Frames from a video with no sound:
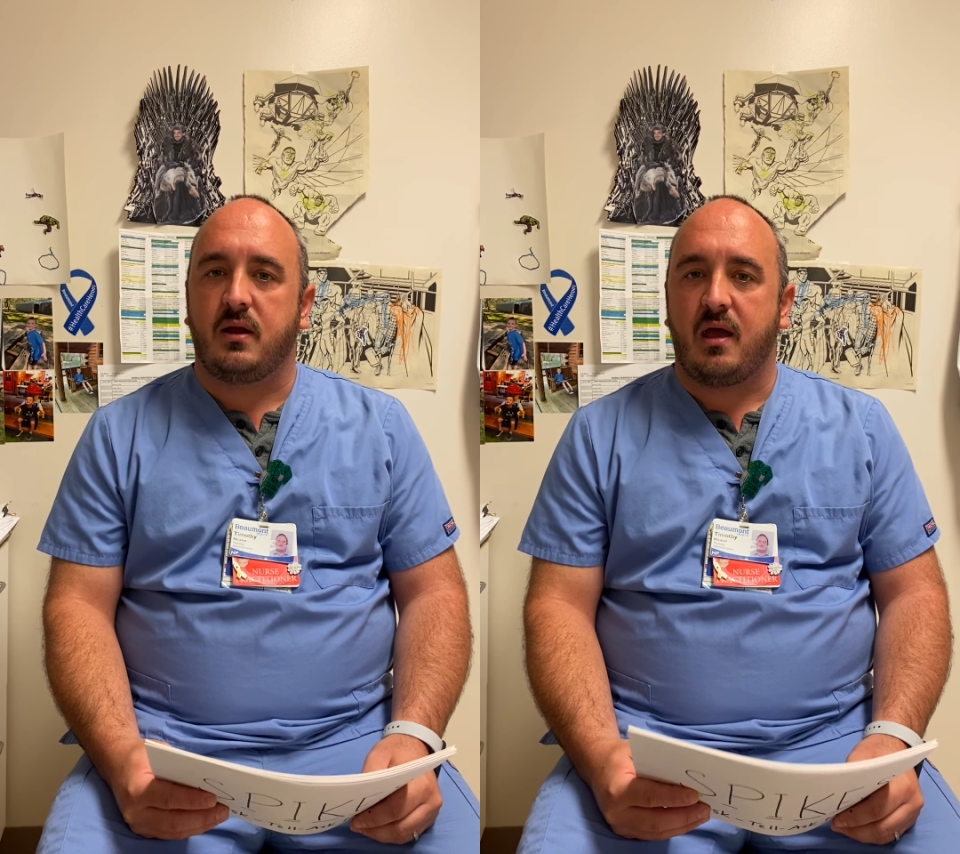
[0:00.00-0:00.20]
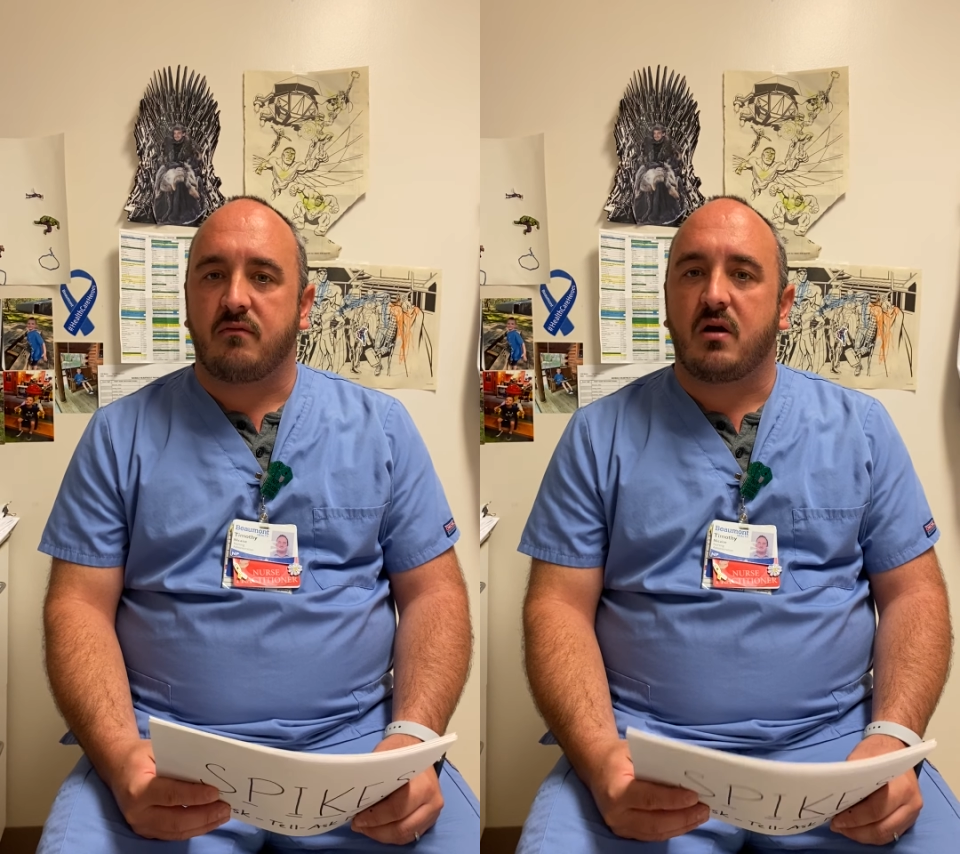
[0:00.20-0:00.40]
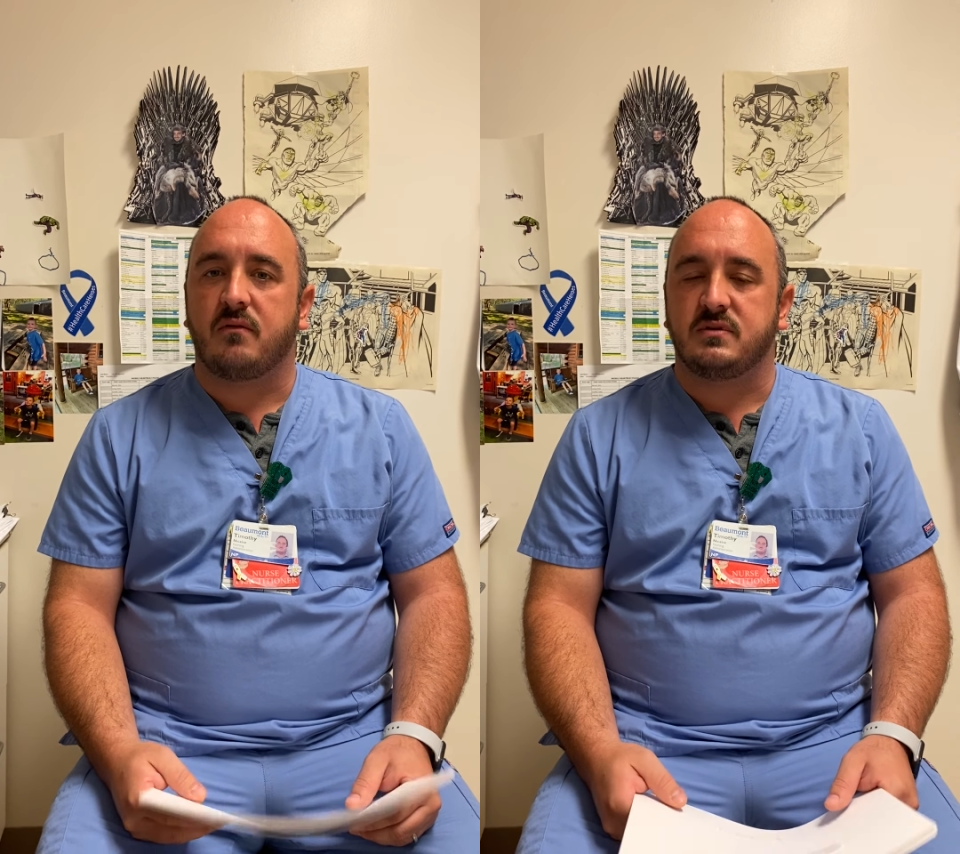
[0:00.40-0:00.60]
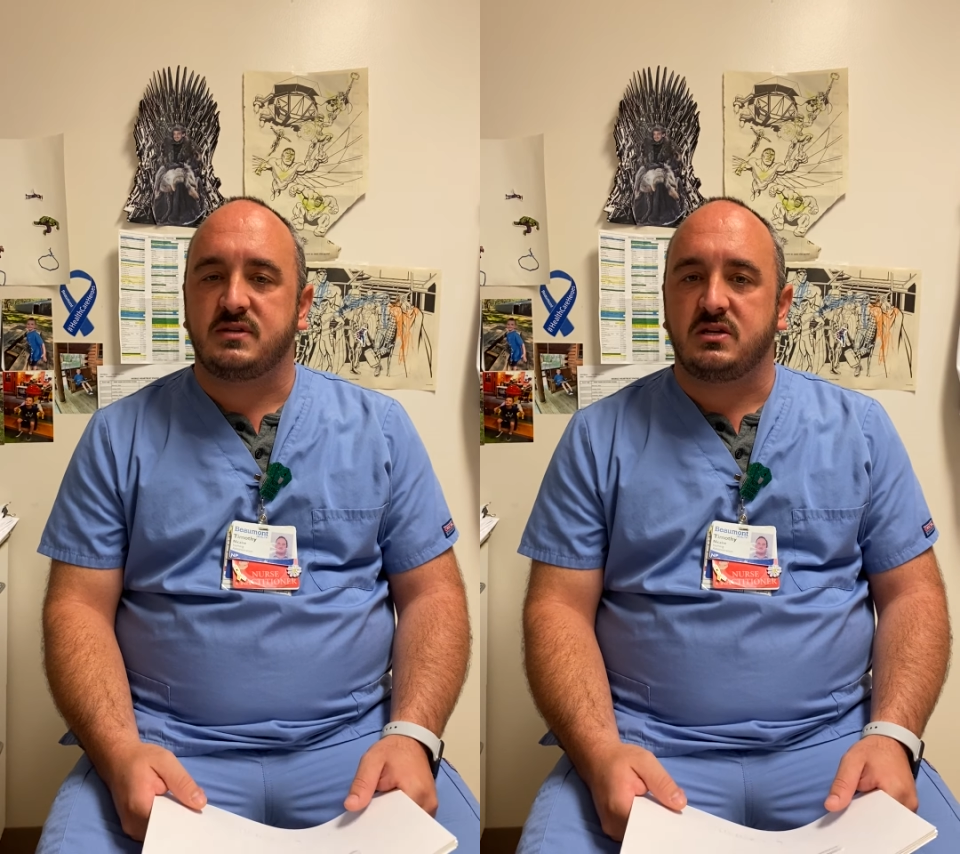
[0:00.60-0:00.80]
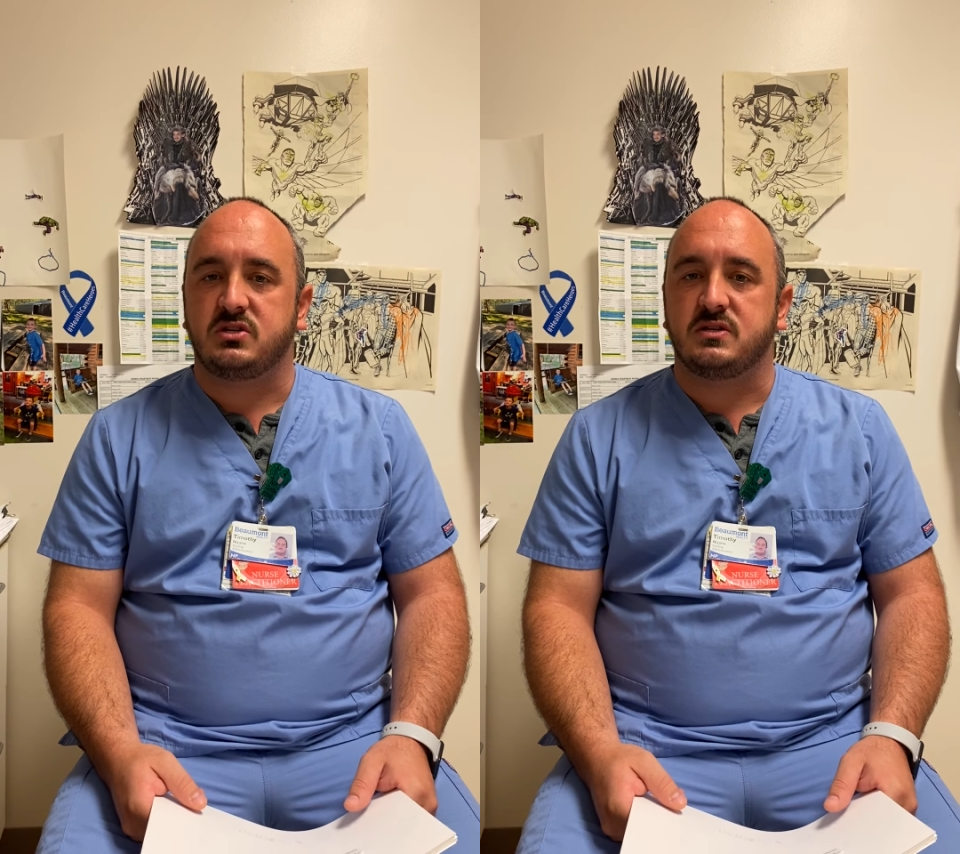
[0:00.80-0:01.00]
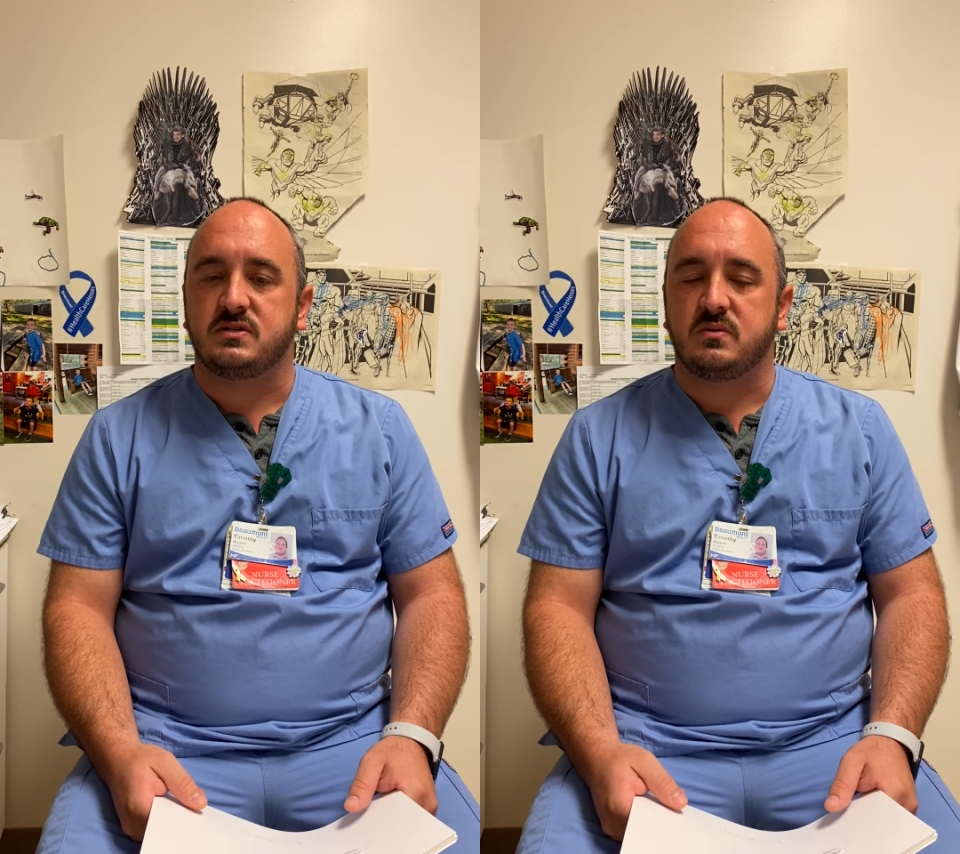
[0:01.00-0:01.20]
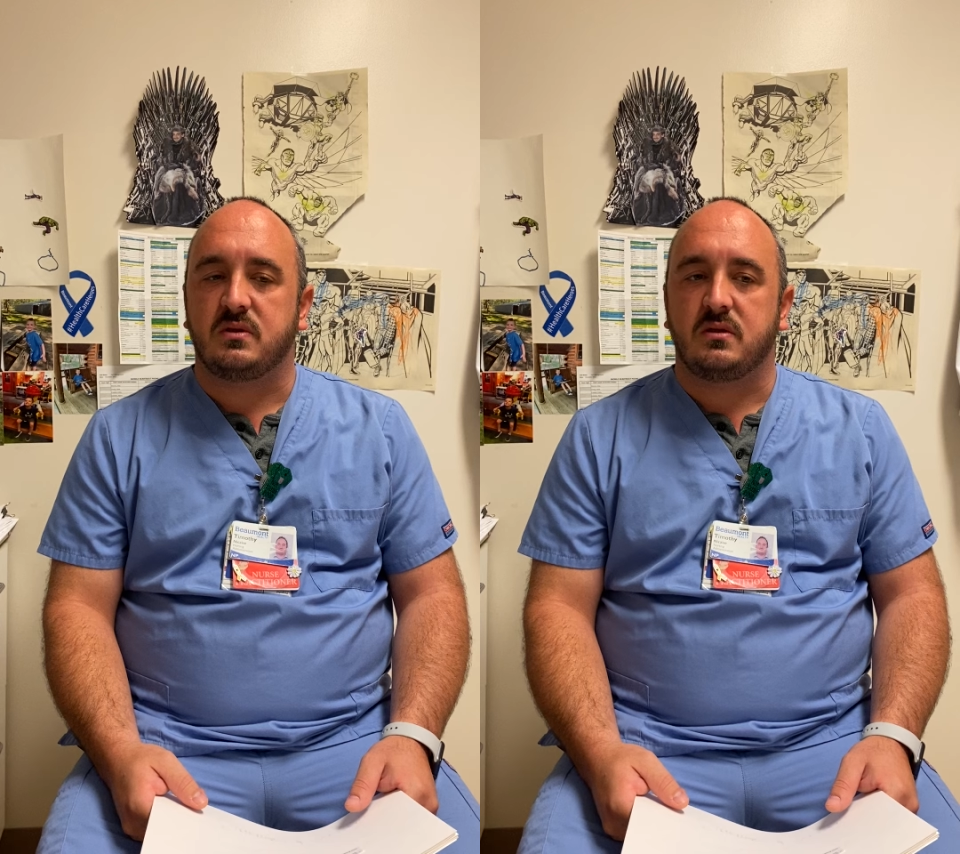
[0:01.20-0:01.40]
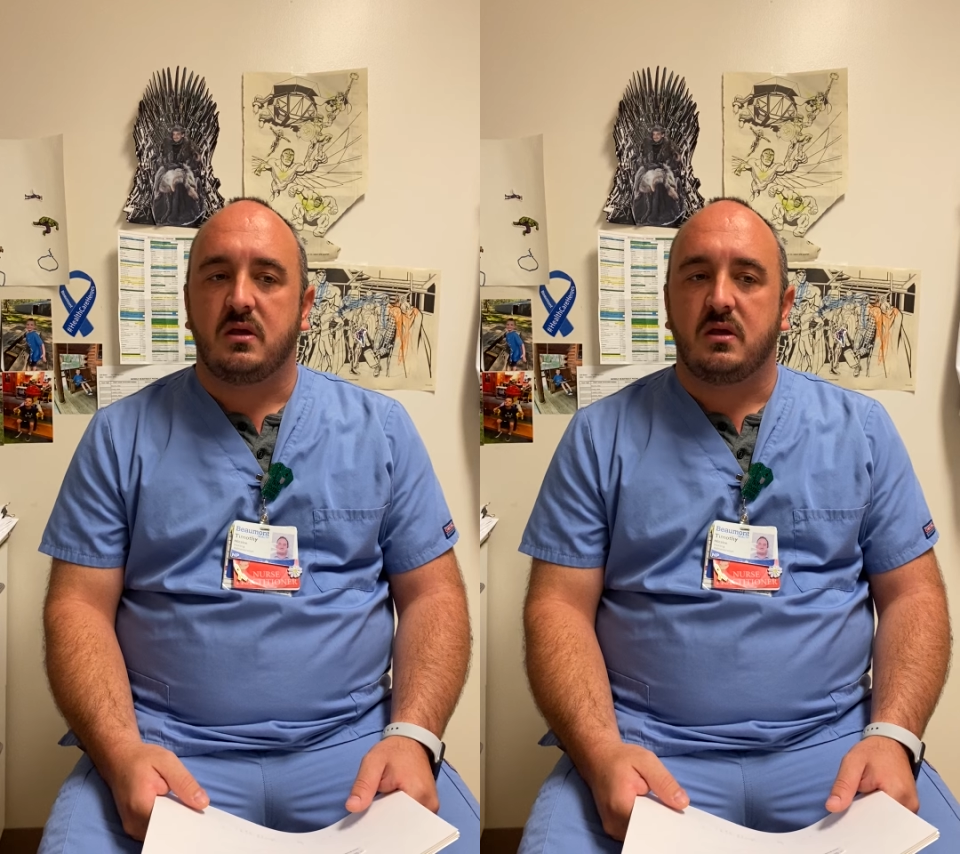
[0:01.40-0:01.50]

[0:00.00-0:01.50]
have conversations with